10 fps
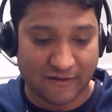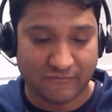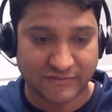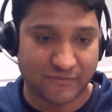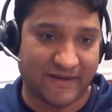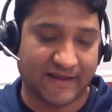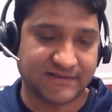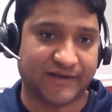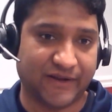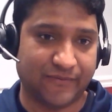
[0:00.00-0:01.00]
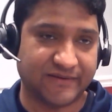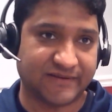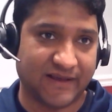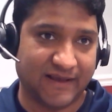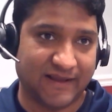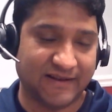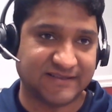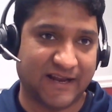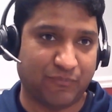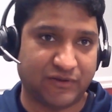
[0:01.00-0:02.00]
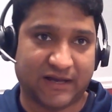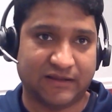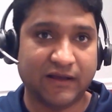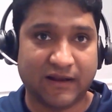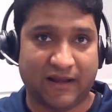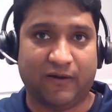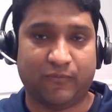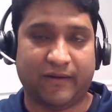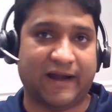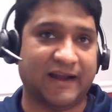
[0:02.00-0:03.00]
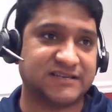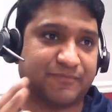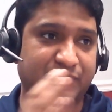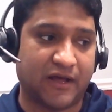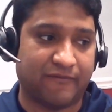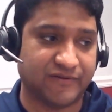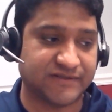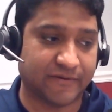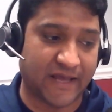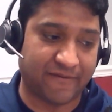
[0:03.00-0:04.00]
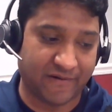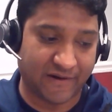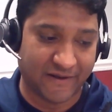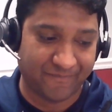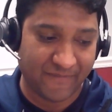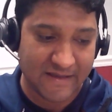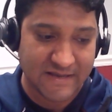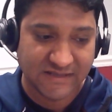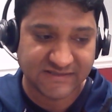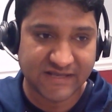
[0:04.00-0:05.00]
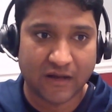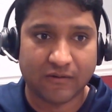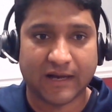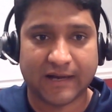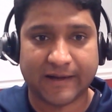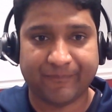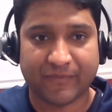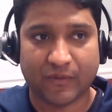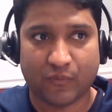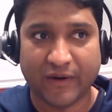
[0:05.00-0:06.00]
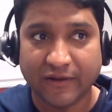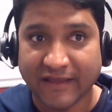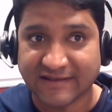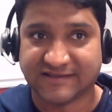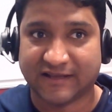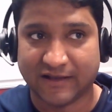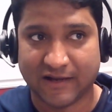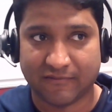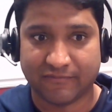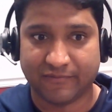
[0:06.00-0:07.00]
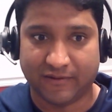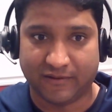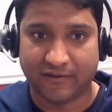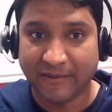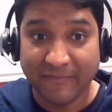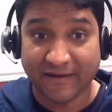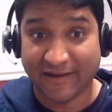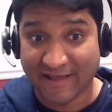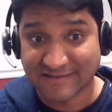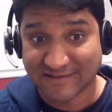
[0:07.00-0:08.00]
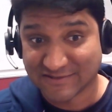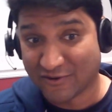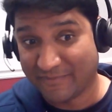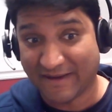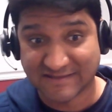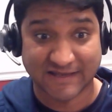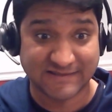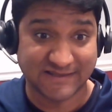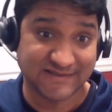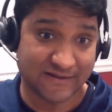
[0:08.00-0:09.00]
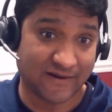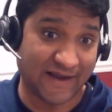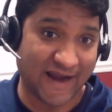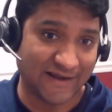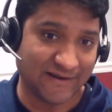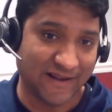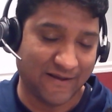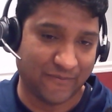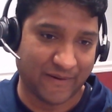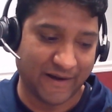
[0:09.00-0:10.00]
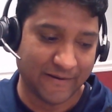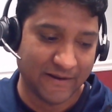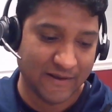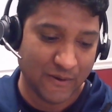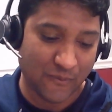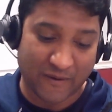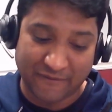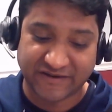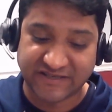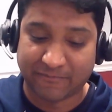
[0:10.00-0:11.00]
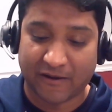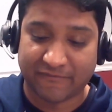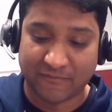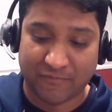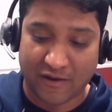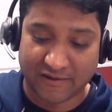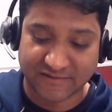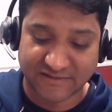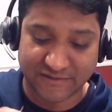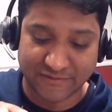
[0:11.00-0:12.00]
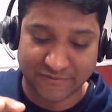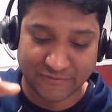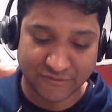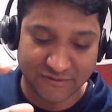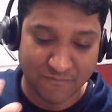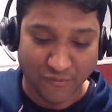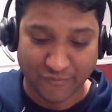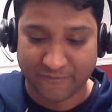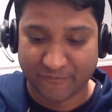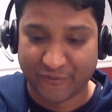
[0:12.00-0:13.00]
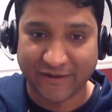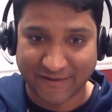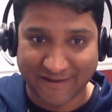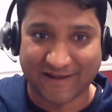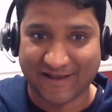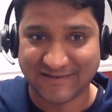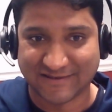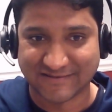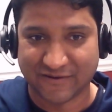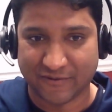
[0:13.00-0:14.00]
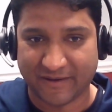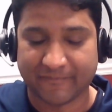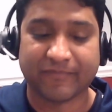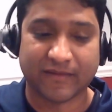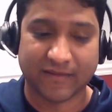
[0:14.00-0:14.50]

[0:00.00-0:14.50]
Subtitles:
glove. So my answer to you is, listen, I put the other glove and I shipped it off to South Africa. So what do you think is the other glove? Your immediate answer is going to be, it's a right-handed glove, right? What if I shipped off the box to the moon? What do you think your answer is going to be?